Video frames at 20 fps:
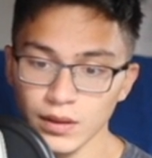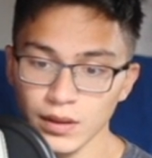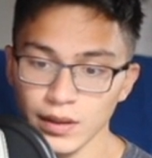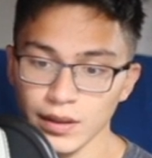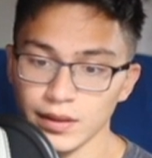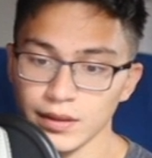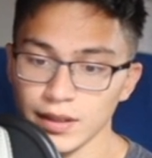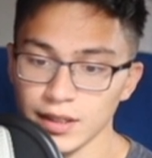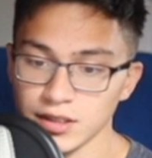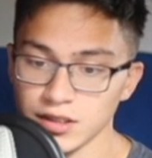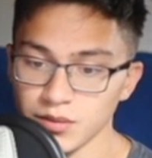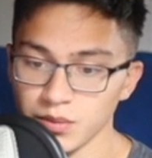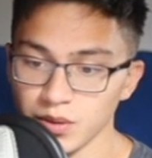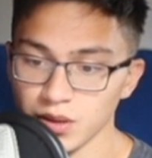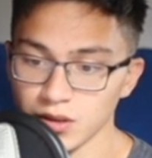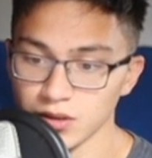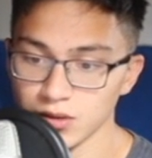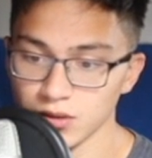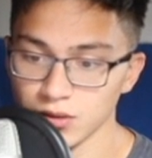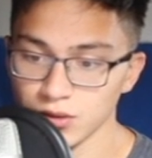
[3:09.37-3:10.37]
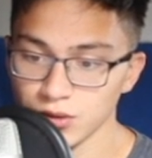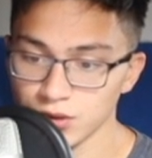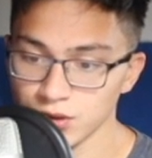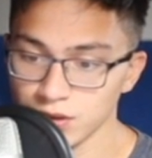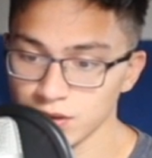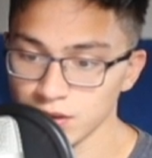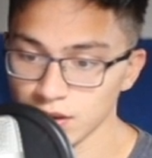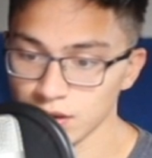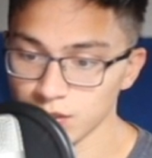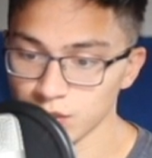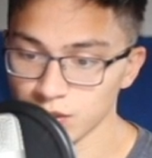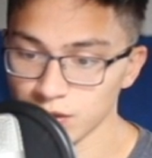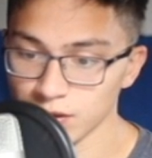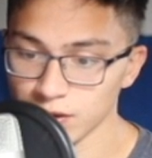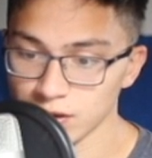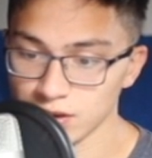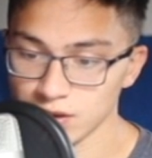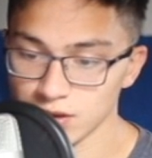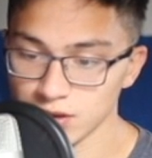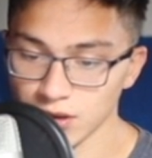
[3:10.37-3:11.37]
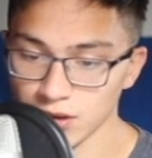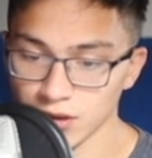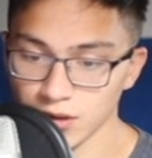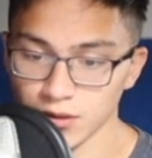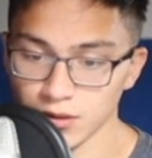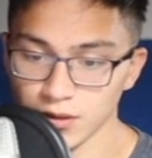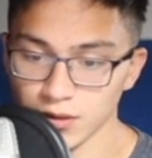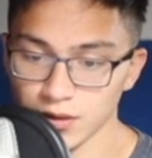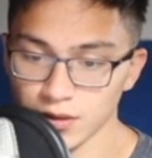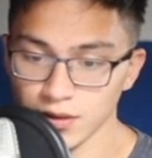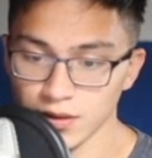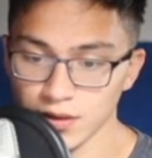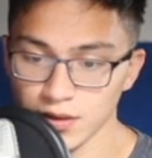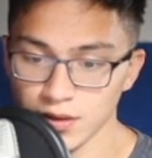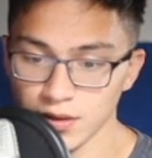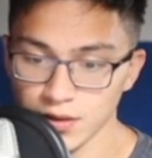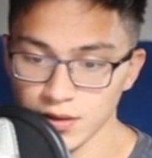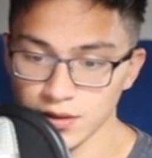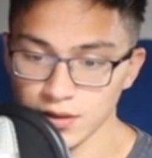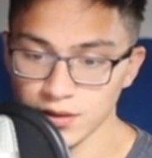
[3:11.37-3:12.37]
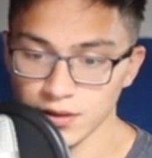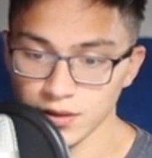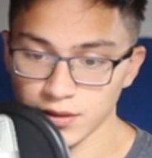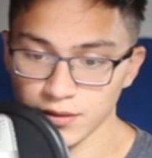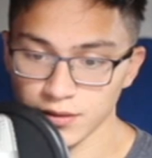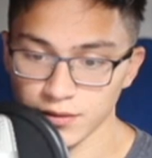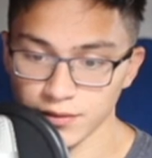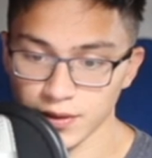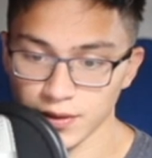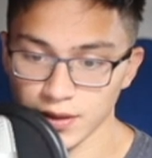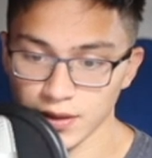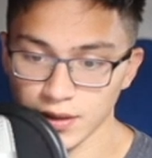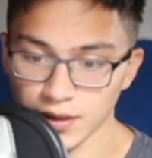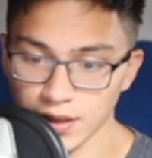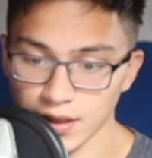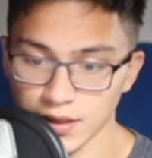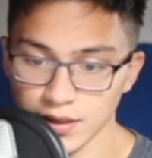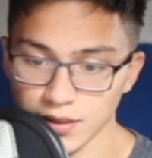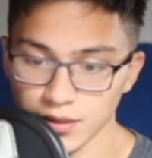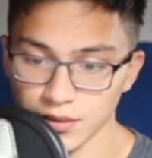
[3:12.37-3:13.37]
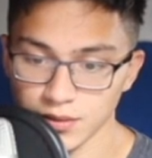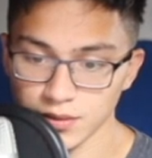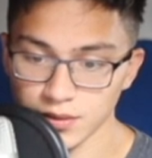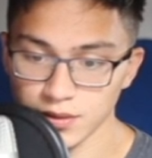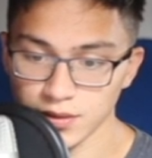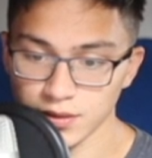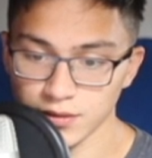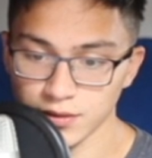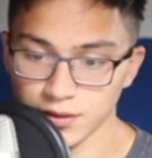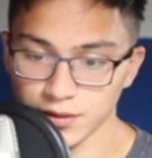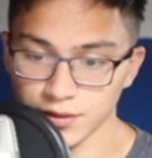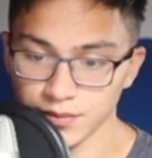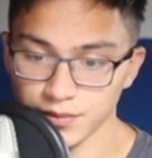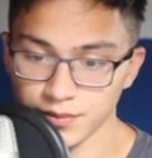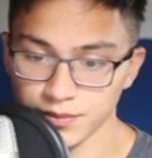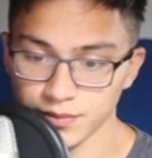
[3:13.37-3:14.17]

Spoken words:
And that should be our solution, and we're ready to start coding. So var I equals 0.